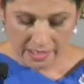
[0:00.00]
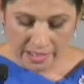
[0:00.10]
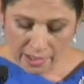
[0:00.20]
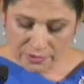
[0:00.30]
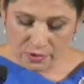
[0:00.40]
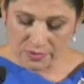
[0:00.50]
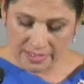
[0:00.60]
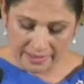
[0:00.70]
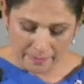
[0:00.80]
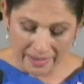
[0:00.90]
He also
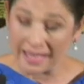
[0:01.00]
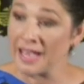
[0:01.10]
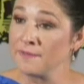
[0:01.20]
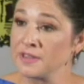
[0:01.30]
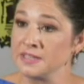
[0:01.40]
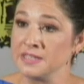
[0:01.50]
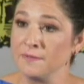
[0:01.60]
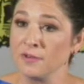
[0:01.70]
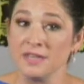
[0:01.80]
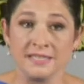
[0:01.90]
said that my
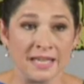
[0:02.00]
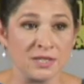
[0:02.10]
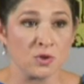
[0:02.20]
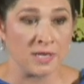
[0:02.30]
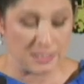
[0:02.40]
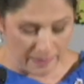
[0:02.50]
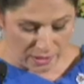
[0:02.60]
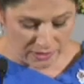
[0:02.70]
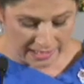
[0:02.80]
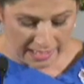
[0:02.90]
advocacy for the Debt
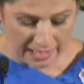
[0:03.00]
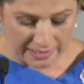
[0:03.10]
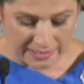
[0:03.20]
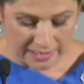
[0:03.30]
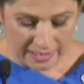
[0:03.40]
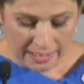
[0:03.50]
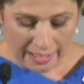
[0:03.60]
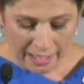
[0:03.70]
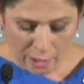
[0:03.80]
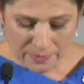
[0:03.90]
Transparency Act
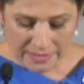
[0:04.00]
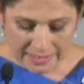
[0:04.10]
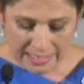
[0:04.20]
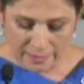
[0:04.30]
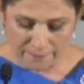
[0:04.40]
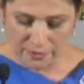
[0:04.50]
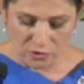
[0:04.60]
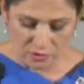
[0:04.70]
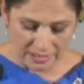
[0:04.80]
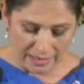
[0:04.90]
helped state
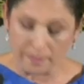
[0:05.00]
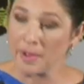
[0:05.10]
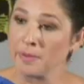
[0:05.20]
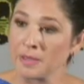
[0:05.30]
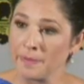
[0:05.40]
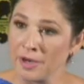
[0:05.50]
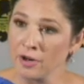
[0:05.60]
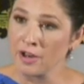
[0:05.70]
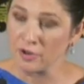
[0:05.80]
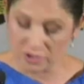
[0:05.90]
officials and the public
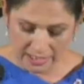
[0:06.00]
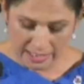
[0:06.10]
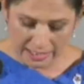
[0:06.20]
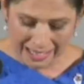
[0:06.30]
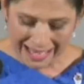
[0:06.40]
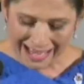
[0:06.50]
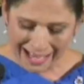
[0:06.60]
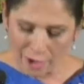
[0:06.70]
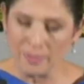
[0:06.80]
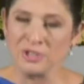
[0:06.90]
better understand
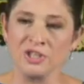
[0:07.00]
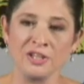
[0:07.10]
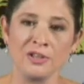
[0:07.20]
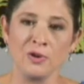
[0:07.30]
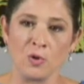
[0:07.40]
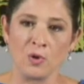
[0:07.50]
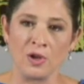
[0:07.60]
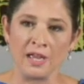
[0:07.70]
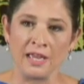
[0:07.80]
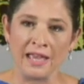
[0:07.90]
how much
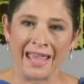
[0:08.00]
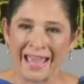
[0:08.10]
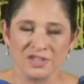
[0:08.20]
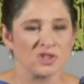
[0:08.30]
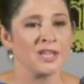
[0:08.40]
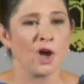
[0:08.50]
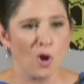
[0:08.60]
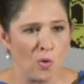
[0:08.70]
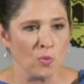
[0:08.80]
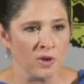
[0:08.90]
Illinois actually
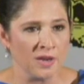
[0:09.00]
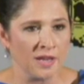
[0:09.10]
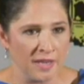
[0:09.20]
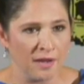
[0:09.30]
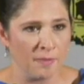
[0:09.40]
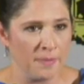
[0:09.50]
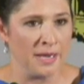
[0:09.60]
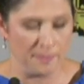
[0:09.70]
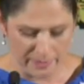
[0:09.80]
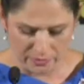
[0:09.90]
owed in
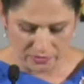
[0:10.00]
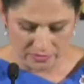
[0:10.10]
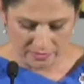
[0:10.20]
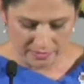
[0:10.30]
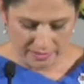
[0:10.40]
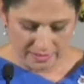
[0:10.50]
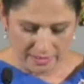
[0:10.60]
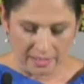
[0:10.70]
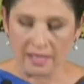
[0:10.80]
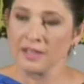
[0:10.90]
unpaid bills.
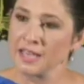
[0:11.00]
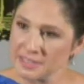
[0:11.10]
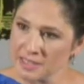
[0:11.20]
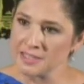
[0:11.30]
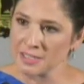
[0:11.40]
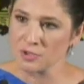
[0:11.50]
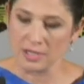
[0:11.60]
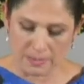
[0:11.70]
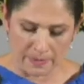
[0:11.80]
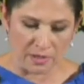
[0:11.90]
I'll get to the Debt
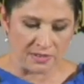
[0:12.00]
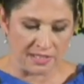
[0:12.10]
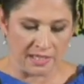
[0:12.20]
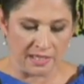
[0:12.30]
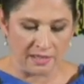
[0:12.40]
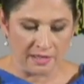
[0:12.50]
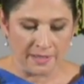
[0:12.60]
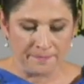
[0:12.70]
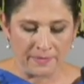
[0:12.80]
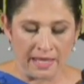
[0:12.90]
Transparency
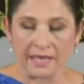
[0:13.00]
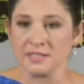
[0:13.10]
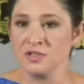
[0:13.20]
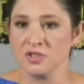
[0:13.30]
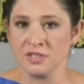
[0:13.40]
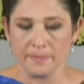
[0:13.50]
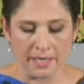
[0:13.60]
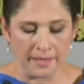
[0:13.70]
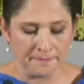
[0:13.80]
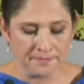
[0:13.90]
Act in just a
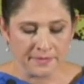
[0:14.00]
minute.